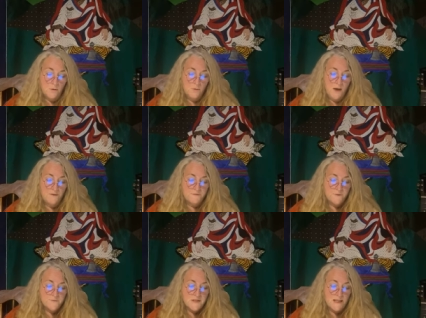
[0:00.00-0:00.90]
Or have
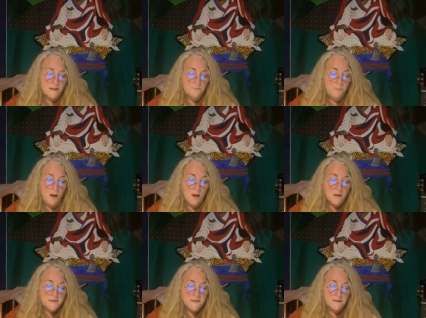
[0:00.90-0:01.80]
you taken
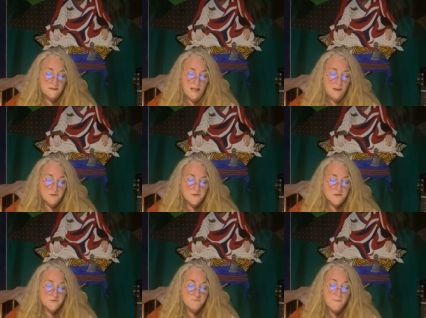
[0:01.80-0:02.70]
part in
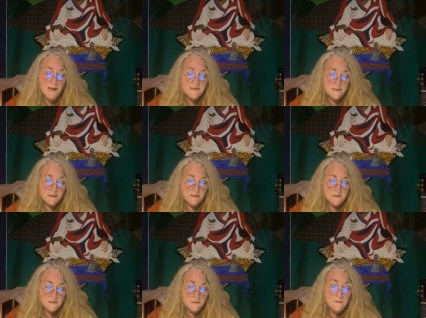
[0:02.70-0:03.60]
amateur
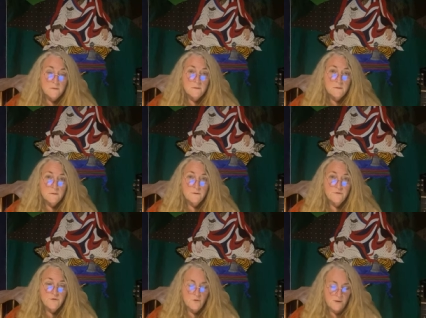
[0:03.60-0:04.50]
dramatics?
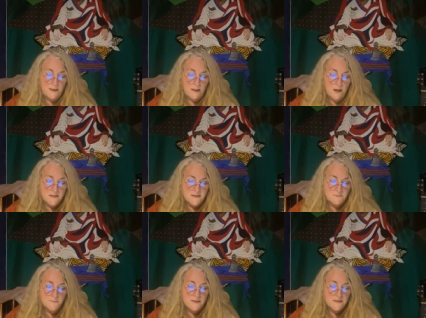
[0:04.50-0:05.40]
Sorry, I
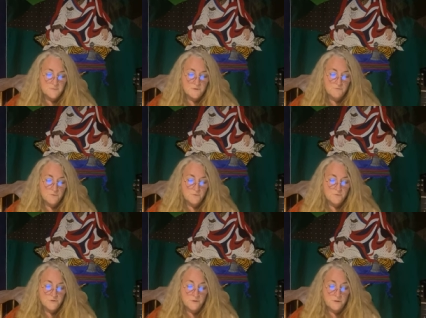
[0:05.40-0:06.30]
didn't mean to be rude.